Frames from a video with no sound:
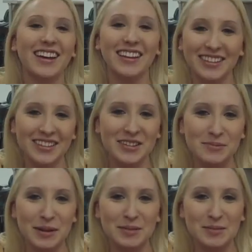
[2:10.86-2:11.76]
Hello,
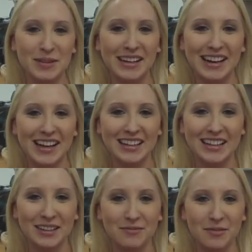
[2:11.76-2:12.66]
my name is Megan
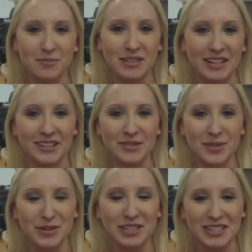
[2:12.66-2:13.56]
Allen. I'm from Pateras,
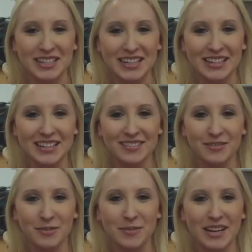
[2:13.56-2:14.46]
Washington.
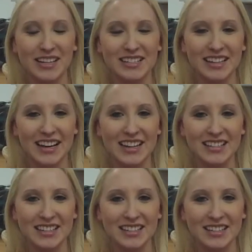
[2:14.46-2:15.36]
For my
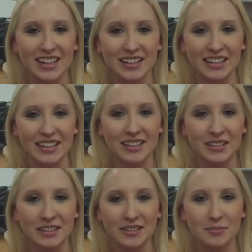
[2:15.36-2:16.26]
SIS, I
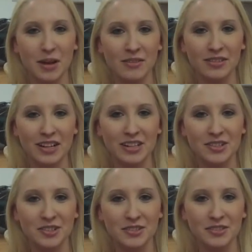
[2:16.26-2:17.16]
studied poverty
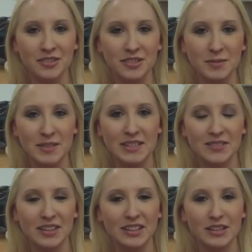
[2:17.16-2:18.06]
issues,
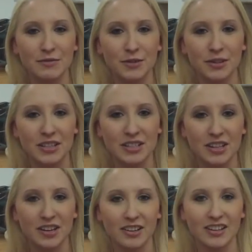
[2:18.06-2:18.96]
specifically food
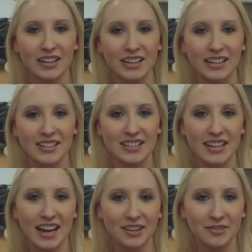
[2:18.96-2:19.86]
insecurity in
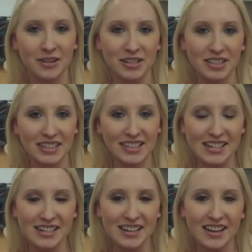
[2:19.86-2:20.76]
Seattle,
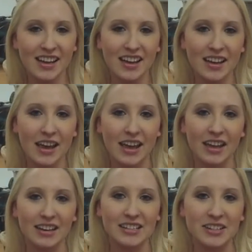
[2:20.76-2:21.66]
Washington.
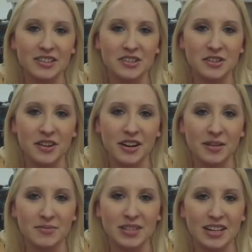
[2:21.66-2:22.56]
And here in New York,
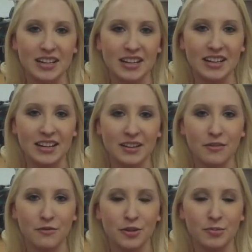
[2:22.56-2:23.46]
I'm studying
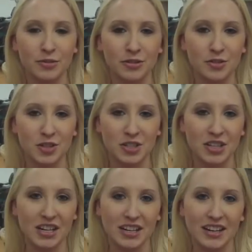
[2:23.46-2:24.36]
affordable
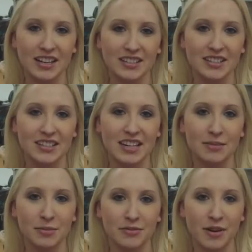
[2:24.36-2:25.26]
nutrition and
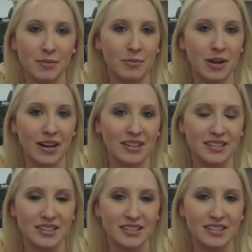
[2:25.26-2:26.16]
sustainable farming
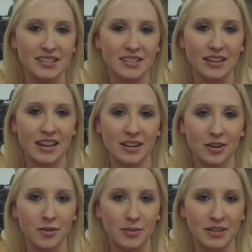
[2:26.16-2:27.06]
practices in
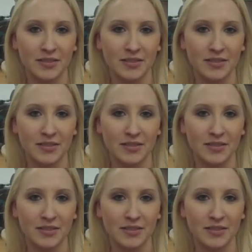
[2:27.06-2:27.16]
urban